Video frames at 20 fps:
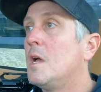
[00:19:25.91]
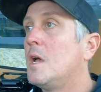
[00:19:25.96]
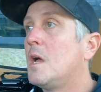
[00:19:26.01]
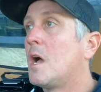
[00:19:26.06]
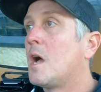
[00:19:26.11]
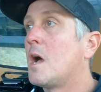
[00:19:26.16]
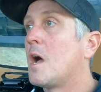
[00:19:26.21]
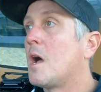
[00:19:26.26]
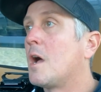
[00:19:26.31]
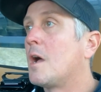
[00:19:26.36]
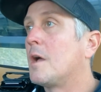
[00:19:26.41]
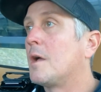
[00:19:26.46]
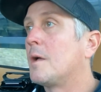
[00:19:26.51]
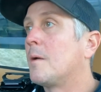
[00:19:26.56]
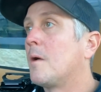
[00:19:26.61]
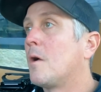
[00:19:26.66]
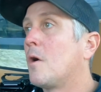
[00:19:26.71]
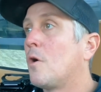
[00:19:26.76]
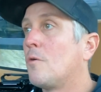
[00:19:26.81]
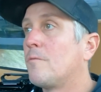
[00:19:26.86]

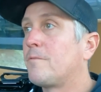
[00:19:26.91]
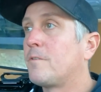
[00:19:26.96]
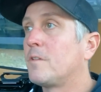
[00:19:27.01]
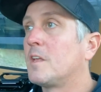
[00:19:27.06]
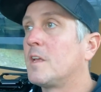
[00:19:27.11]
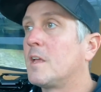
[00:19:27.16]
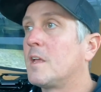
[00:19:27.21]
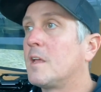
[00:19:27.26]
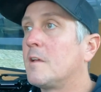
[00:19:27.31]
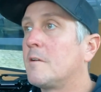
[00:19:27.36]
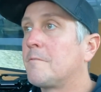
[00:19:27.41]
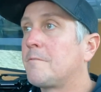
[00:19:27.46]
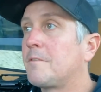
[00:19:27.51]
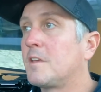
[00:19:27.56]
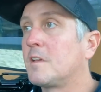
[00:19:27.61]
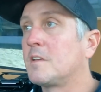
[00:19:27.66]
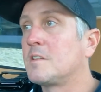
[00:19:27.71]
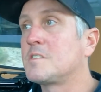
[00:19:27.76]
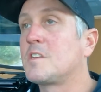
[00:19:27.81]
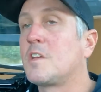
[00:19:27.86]
Uh, hopefully, if
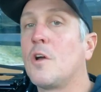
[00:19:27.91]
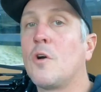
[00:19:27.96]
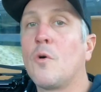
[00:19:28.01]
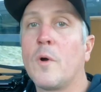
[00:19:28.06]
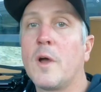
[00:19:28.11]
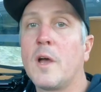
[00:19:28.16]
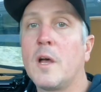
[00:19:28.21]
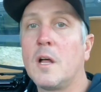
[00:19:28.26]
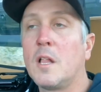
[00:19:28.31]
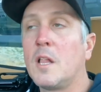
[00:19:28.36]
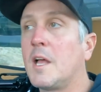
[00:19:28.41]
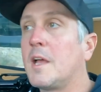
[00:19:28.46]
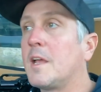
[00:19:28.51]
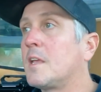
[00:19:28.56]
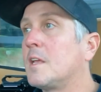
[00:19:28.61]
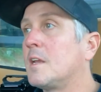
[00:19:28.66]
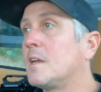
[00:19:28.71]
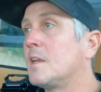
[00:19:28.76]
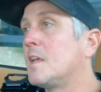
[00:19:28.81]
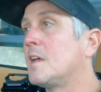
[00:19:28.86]
things go well, I
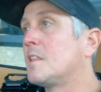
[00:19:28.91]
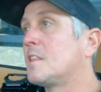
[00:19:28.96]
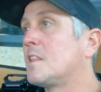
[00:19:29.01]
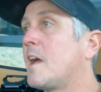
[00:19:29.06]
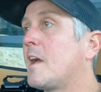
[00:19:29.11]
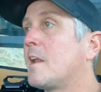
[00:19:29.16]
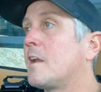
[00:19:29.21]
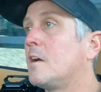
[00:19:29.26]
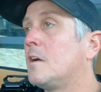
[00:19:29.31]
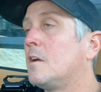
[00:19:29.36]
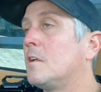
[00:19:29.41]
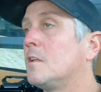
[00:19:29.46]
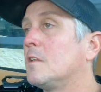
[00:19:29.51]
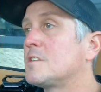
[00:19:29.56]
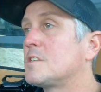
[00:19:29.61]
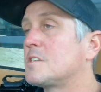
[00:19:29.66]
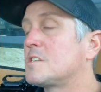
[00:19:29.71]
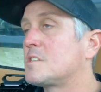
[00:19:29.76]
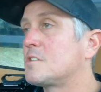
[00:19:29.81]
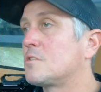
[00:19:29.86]
can get that all
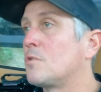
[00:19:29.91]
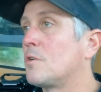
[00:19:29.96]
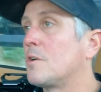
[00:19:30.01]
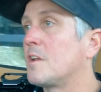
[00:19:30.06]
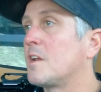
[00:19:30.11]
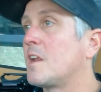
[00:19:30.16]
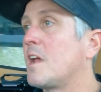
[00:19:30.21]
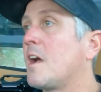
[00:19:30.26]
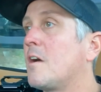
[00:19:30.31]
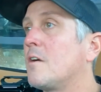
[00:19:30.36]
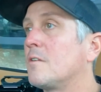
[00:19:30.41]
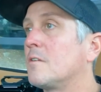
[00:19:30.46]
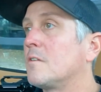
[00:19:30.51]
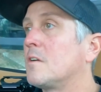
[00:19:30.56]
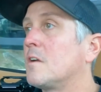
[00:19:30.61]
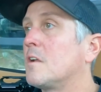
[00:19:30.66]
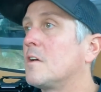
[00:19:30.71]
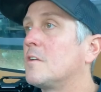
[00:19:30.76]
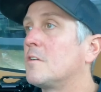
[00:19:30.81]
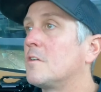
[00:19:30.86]
sorted out
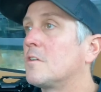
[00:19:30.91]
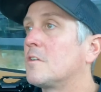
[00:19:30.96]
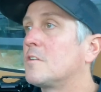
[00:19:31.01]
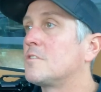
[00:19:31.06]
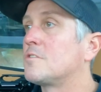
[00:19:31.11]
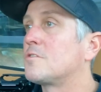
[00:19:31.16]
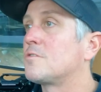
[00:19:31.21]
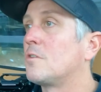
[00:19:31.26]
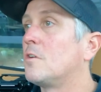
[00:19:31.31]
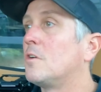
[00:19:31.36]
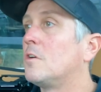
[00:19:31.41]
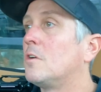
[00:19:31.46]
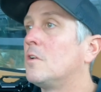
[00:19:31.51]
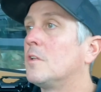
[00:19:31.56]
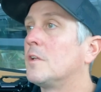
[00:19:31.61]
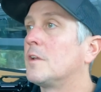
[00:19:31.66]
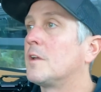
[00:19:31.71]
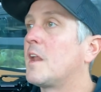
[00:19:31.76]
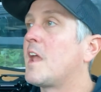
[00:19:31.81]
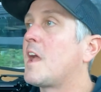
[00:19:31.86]
and under
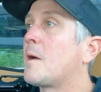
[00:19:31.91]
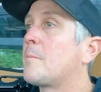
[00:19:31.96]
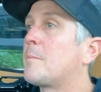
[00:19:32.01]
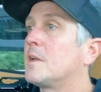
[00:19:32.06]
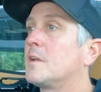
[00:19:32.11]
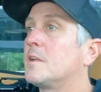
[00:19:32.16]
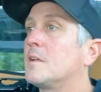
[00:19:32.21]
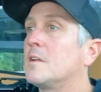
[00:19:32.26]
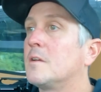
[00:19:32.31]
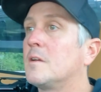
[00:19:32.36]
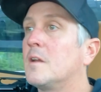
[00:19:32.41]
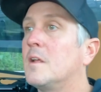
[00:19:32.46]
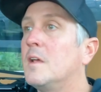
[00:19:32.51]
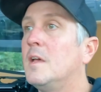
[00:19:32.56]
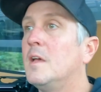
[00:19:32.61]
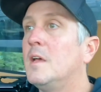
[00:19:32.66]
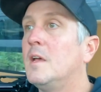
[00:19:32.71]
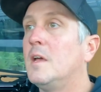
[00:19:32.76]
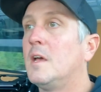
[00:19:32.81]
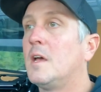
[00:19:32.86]
control and happen
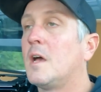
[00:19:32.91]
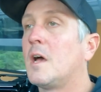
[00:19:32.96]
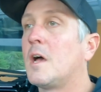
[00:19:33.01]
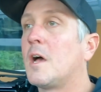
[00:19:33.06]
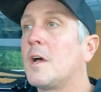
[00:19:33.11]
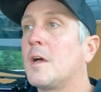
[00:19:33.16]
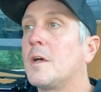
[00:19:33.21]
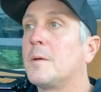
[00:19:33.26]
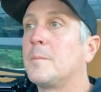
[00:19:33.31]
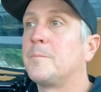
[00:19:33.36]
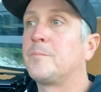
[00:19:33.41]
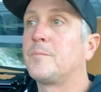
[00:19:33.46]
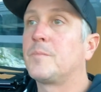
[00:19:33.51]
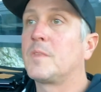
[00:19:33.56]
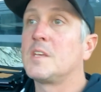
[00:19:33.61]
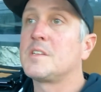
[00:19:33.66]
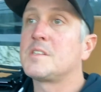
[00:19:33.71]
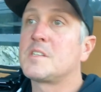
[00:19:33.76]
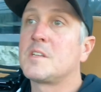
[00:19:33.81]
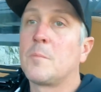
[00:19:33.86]

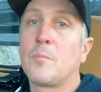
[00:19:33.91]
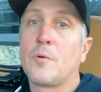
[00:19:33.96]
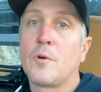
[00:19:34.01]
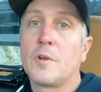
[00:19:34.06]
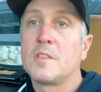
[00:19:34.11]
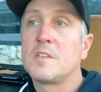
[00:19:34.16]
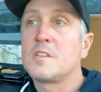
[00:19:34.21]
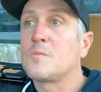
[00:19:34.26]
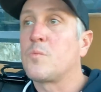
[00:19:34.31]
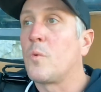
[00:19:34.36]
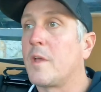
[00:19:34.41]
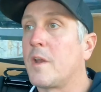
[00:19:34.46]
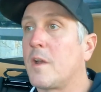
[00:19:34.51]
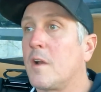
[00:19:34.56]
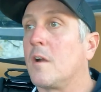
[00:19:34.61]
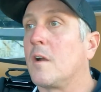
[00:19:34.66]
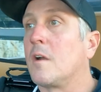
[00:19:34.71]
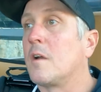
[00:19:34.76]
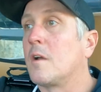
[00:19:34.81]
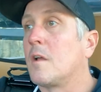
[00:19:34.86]
uh, at some point this
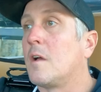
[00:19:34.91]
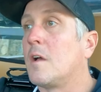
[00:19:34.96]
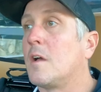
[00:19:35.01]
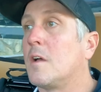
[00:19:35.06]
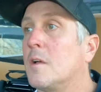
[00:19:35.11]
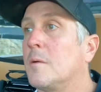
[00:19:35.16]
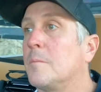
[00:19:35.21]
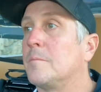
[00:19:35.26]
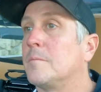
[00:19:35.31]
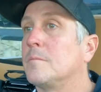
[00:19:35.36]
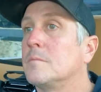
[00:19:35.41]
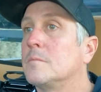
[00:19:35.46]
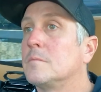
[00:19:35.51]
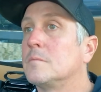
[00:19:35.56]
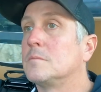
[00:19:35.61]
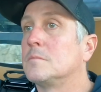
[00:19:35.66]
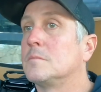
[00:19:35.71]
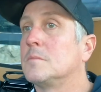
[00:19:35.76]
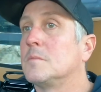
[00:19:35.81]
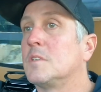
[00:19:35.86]
winter. Um,
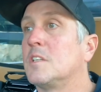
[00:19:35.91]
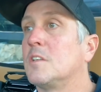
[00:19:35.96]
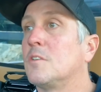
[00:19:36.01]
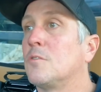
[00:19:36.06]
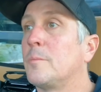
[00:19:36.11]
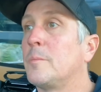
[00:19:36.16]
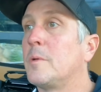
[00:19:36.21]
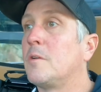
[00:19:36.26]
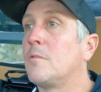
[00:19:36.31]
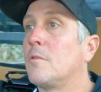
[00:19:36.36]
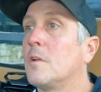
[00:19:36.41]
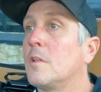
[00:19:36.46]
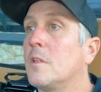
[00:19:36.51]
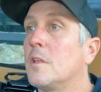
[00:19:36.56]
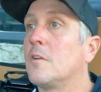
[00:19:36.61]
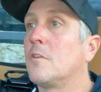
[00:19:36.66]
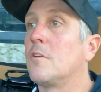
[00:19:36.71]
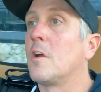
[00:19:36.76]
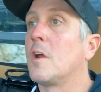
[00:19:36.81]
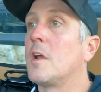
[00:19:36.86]
it would be
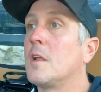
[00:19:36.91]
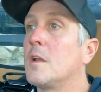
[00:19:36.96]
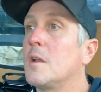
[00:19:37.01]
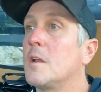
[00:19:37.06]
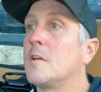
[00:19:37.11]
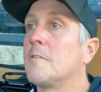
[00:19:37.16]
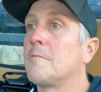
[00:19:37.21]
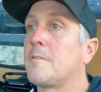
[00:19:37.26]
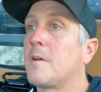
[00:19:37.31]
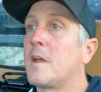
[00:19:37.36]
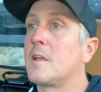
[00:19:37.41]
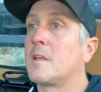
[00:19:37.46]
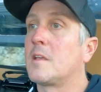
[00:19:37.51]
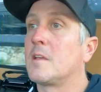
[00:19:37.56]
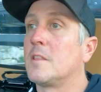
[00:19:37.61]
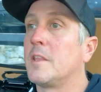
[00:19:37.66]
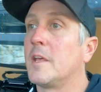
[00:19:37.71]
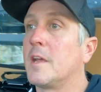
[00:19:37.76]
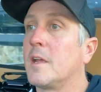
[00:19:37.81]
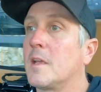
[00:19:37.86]
really great if I
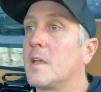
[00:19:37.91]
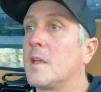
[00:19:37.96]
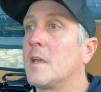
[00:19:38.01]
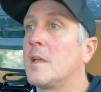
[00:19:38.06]
could like